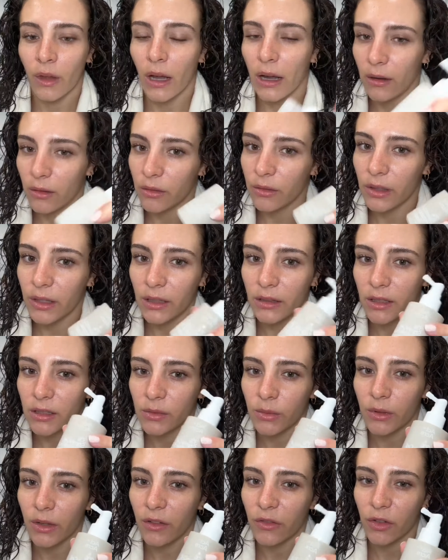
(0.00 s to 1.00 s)
I would only get this
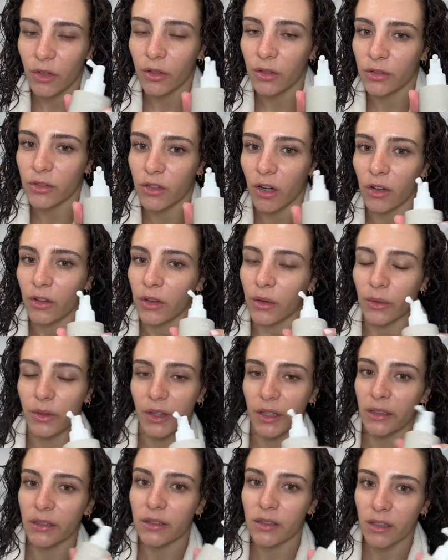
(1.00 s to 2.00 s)
one if you're struggling with
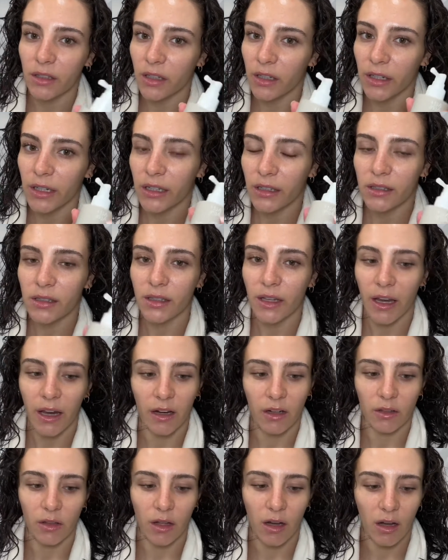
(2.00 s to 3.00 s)
like serious
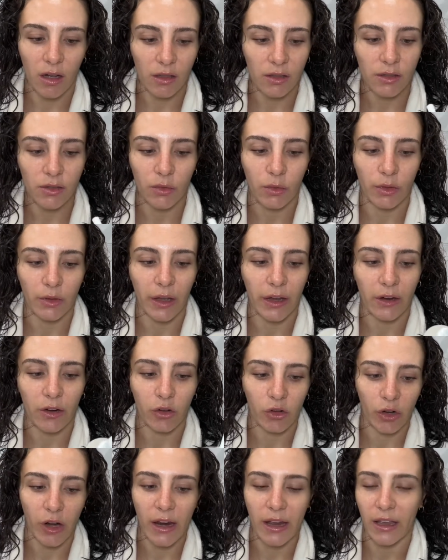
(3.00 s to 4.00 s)
hair loss or like
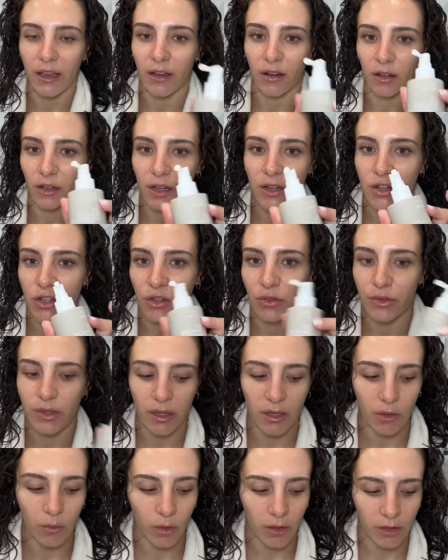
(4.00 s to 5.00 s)
graying or issues
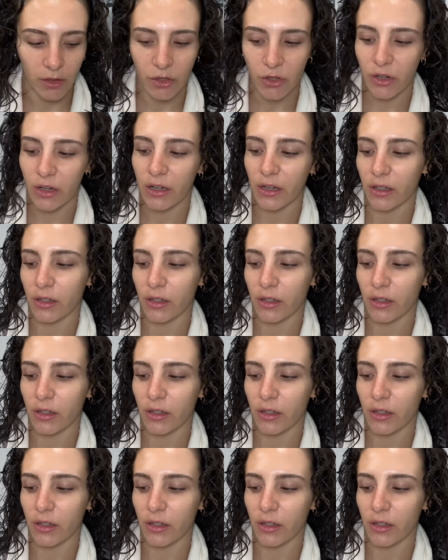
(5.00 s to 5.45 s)
that you want to treat.